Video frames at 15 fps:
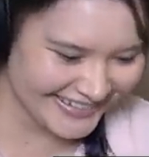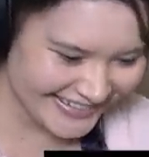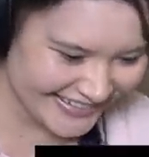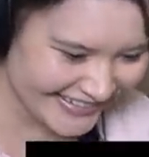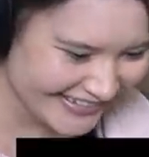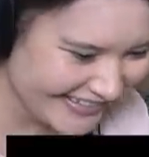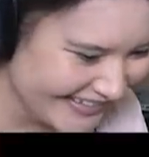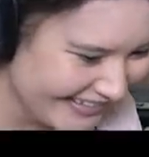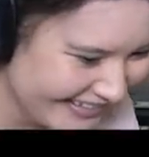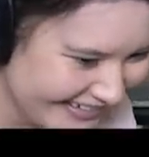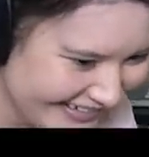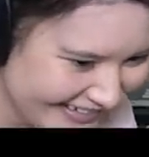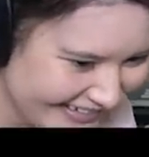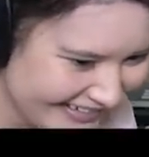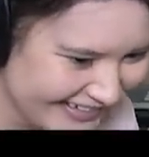
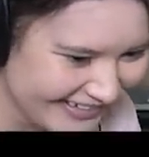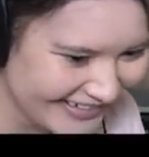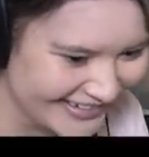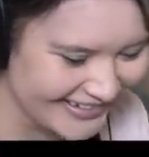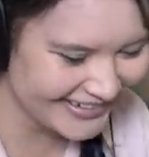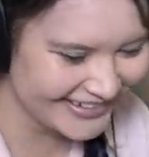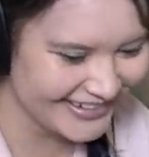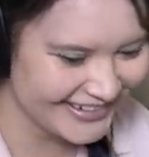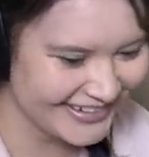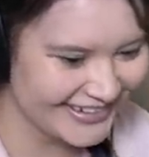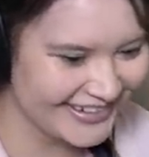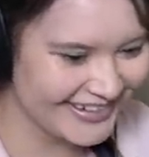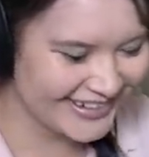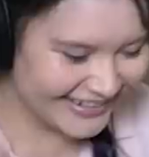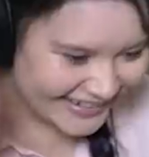
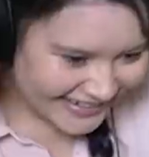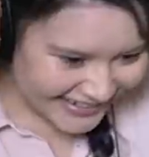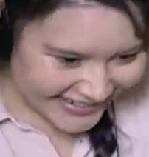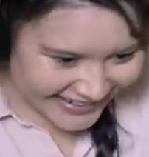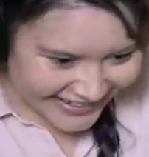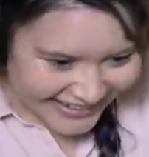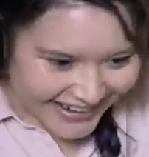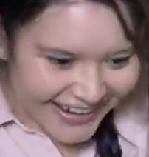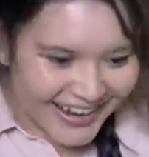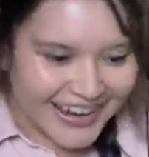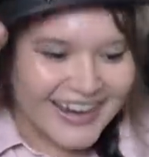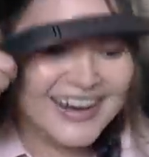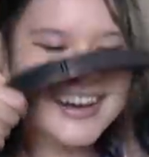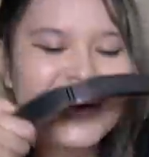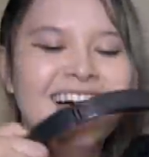
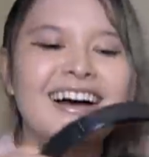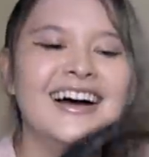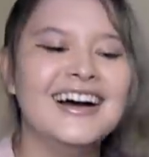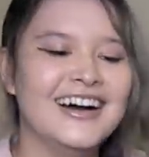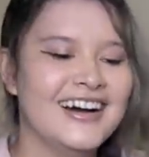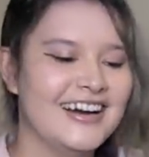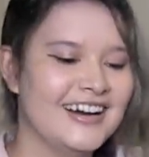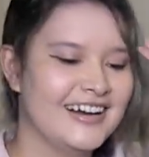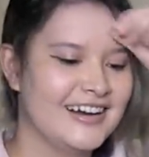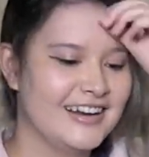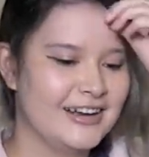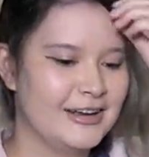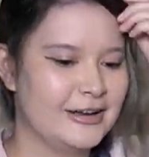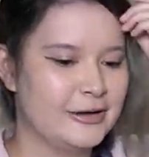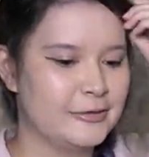
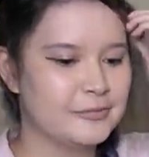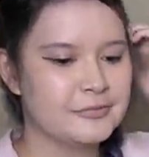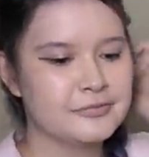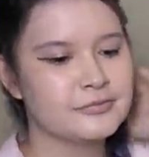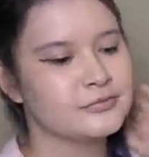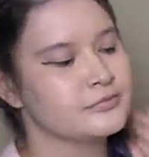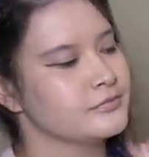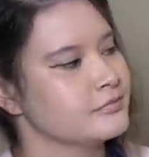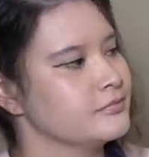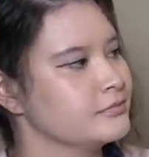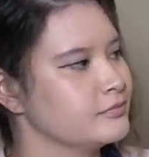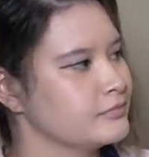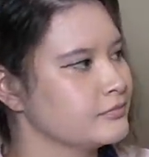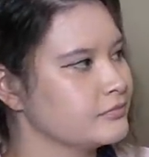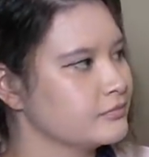
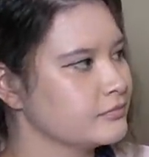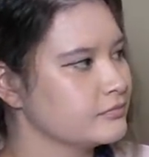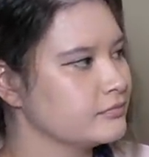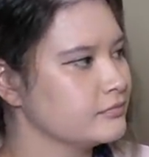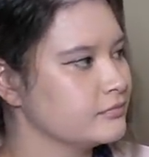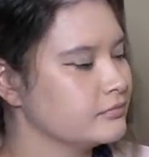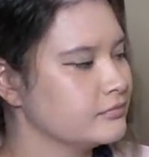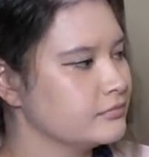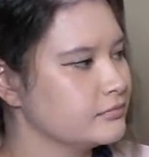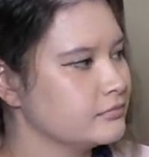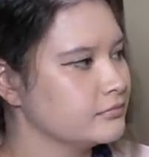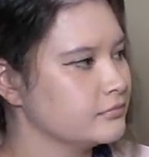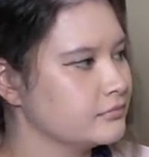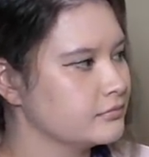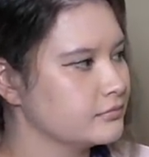
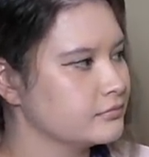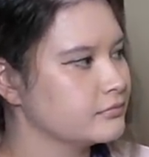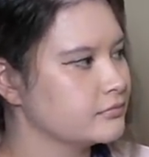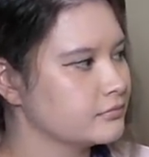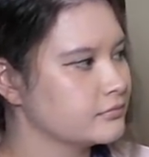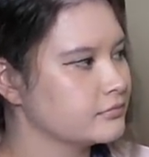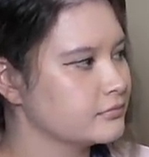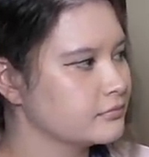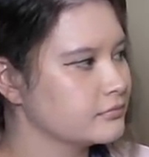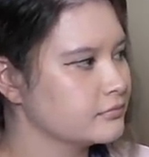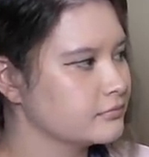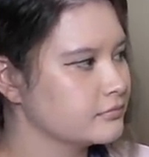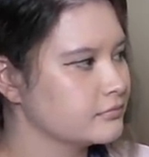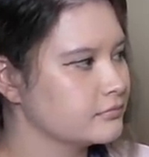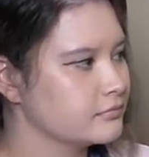
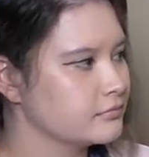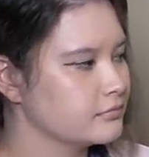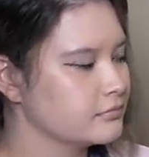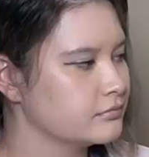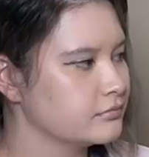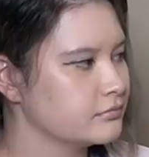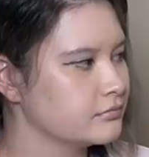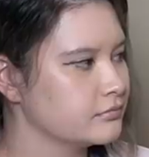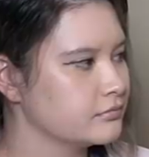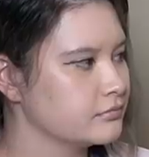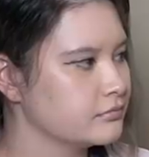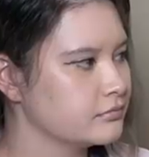The person shown says nothing.